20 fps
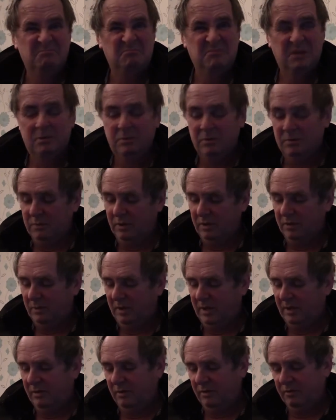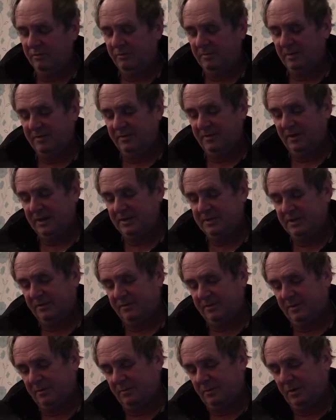wouldn't want to wear it over my face
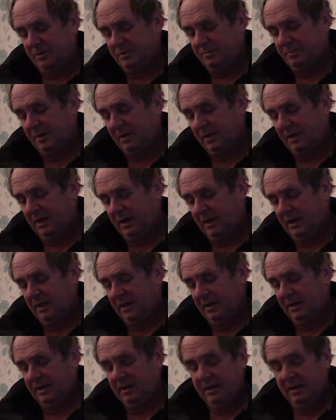after I wash my